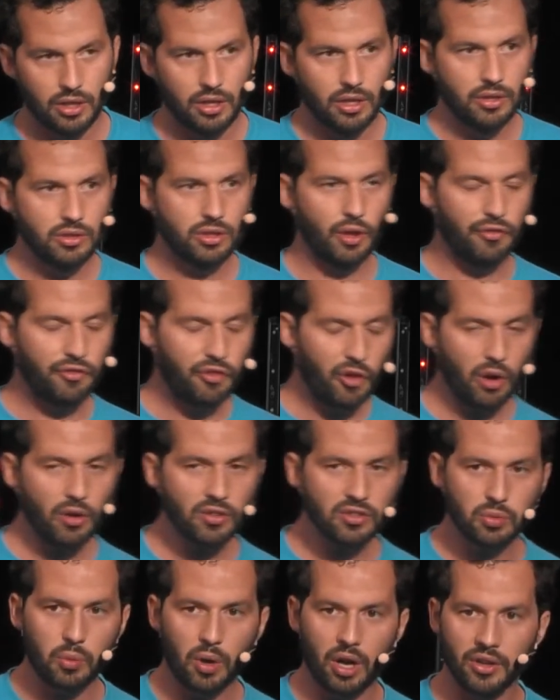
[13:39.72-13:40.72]
The
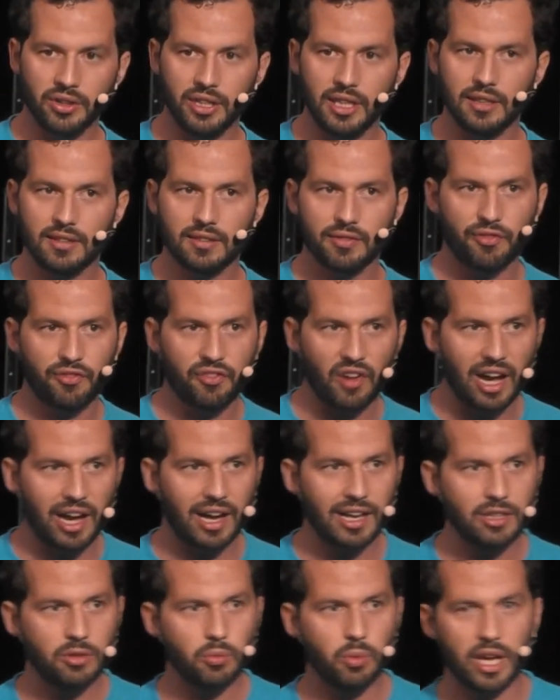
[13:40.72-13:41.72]
fourth one is
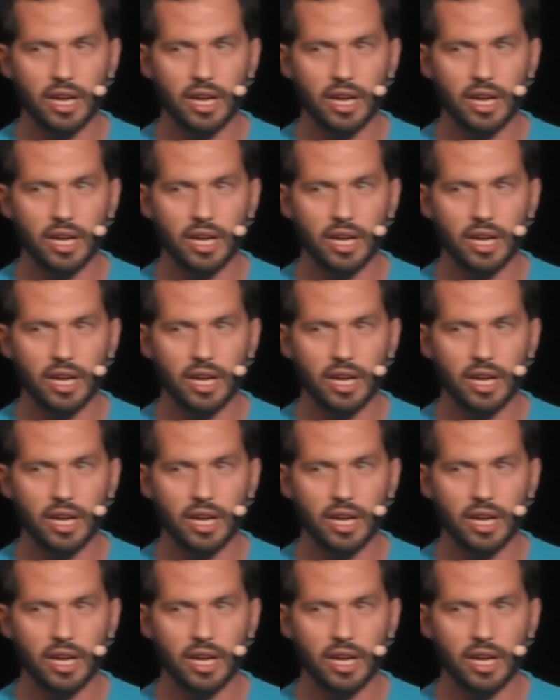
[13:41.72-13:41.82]
find where